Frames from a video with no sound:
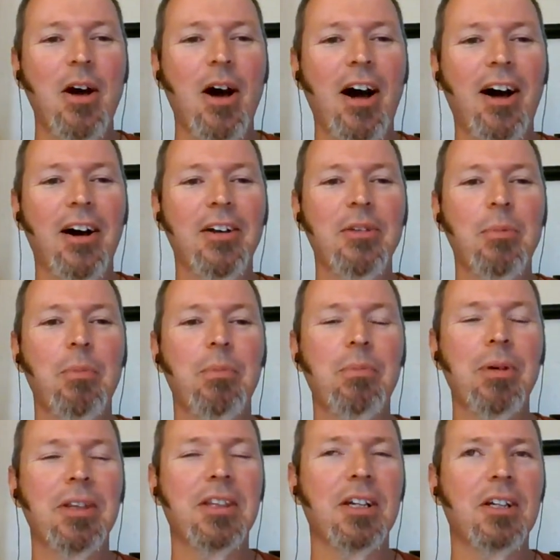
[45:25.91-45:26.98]
Uh,
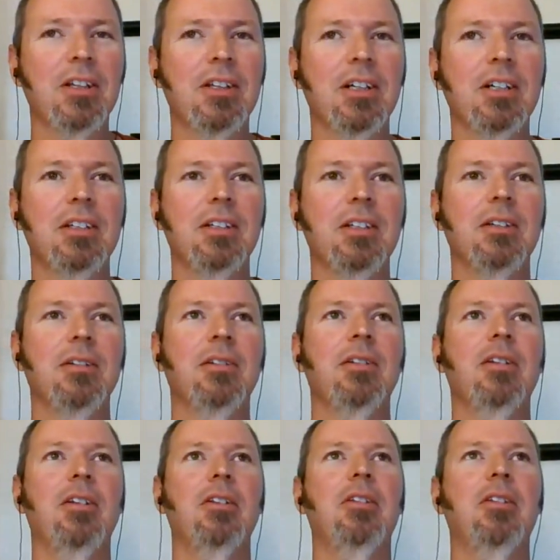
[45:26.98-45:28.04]
but the, then,
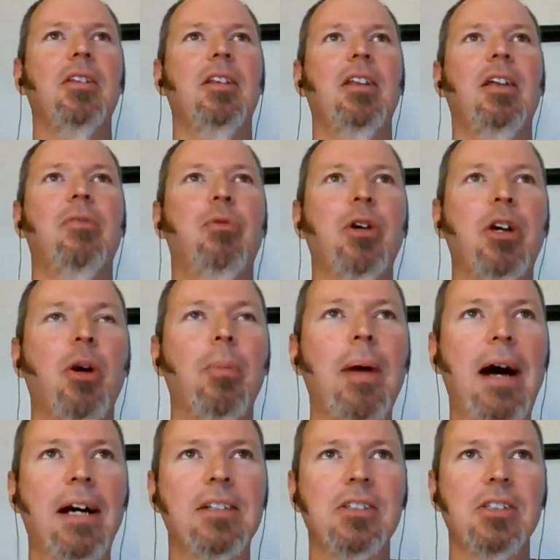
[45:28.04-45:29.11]
if we go
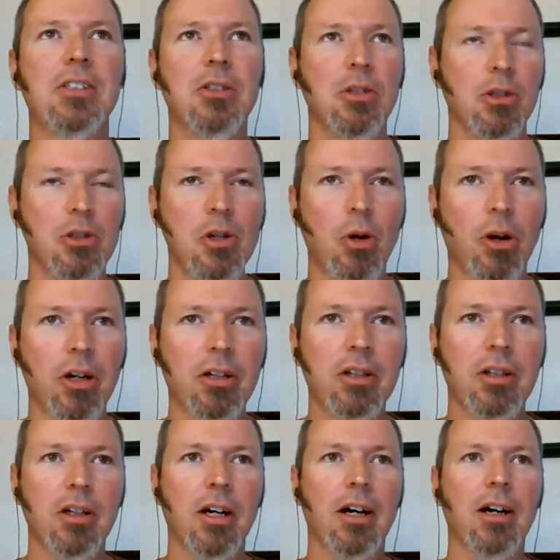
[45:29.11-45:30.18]
back to New
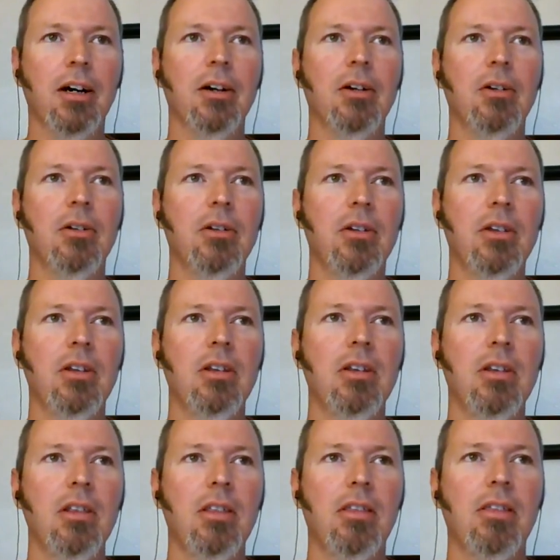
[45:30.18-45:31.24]
York, uh,
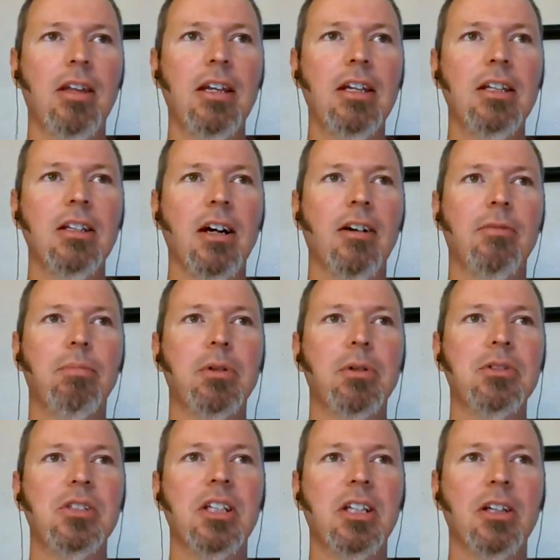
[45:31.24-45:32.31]
thinking of
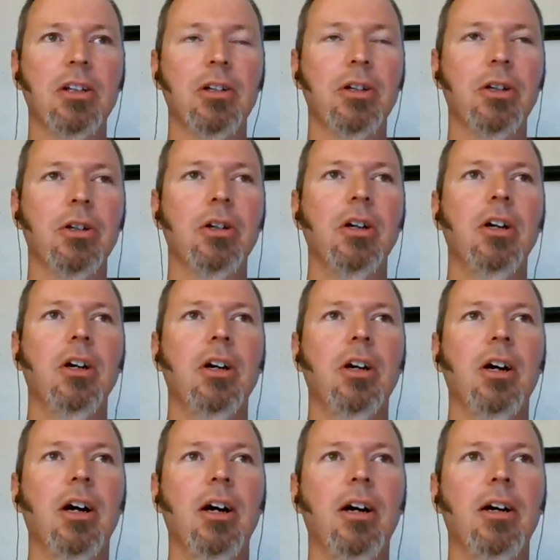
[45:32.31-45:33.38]
particular
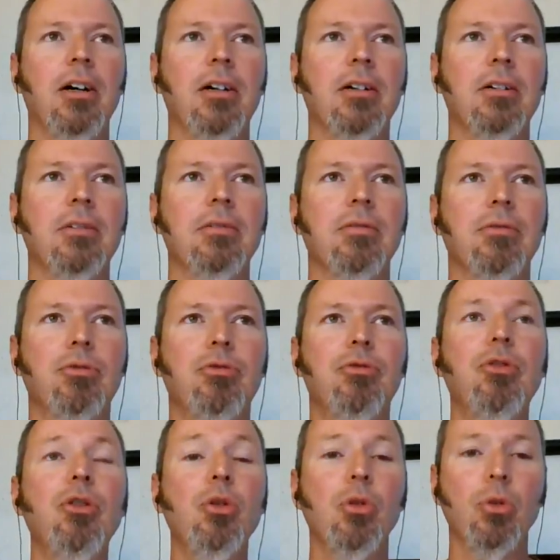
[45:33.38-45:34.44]
uh,
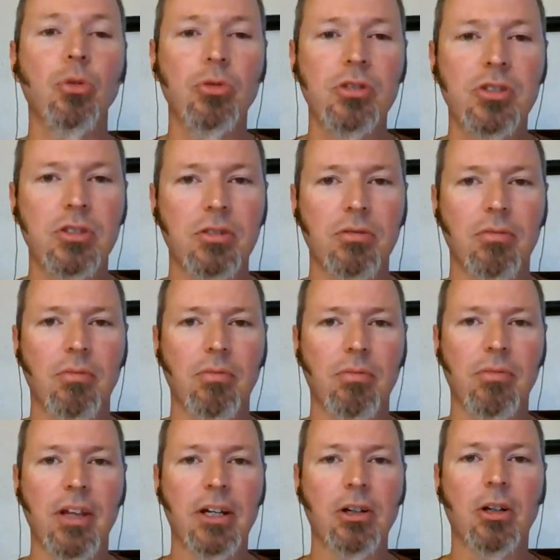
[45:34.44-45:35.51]
foods
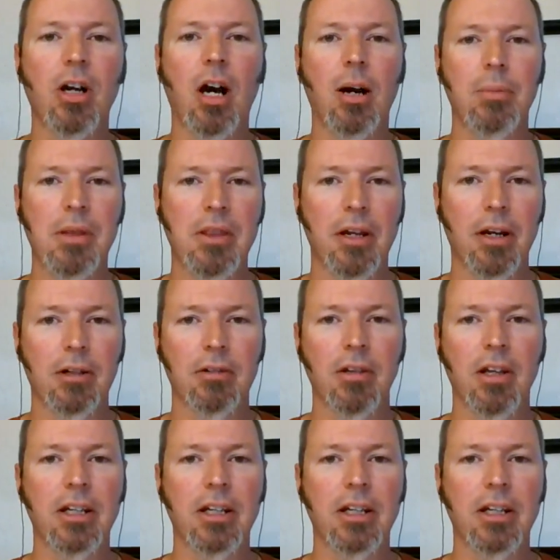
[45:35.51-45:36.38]
that are common there. Mm.